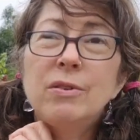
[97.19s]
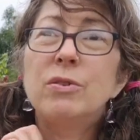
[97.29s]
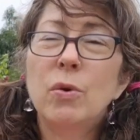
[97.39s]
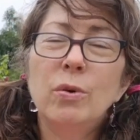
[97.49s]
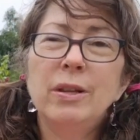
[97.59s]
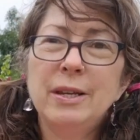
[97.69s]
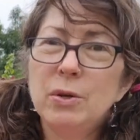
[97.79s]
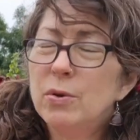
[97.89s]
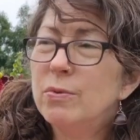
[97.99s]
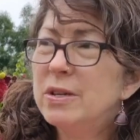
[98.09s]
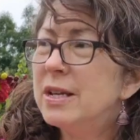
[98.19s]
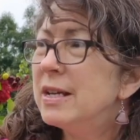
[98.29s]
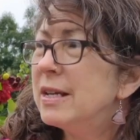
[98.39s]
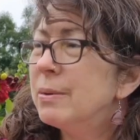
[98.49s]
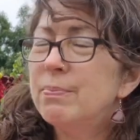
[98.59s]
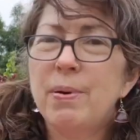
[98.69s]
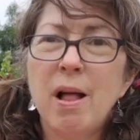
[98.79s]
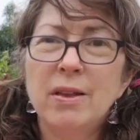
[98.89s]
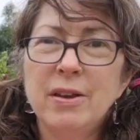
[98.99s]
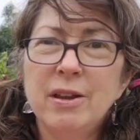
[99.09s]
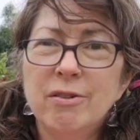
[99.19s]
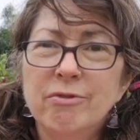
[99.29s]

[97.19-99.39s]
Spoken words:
totally no dig, pollinator